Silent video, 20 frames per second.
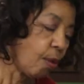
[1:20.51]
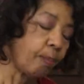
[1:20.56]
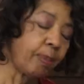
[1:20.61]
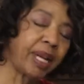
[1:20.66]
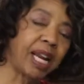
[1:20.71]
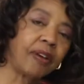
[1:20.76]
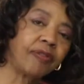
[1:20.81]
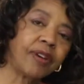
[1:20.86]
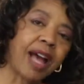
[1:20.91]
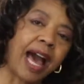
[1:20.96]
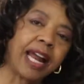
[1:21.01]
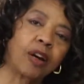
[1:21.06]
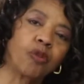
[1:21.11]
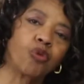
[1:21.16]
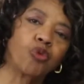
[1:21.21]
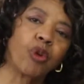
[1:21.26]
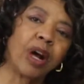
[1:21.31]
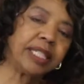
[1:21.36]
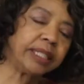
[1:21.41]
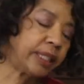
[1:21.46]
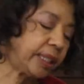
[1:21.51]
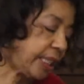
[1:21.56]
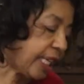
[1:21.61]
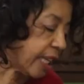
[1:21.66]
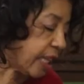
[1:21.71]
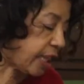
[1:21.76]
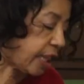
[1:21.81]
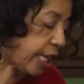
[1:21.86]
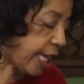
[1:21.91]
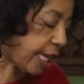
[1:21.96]
But I've got a rustic
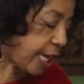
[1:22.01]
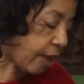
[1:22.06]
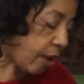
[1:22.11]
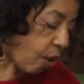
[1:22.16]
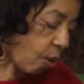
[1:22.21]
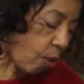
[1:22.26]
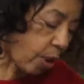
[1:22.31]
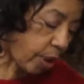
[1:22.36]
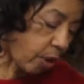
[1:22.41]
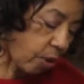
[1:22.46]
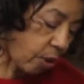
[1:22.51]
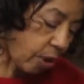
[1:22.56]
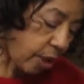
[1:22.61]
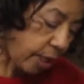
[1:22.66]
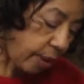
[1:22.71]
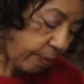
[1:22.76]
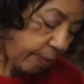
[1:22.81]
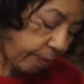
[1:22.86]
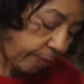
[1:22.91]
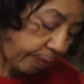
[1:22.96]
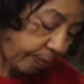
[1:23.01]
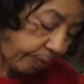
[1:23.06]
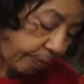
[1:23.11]
thing going on.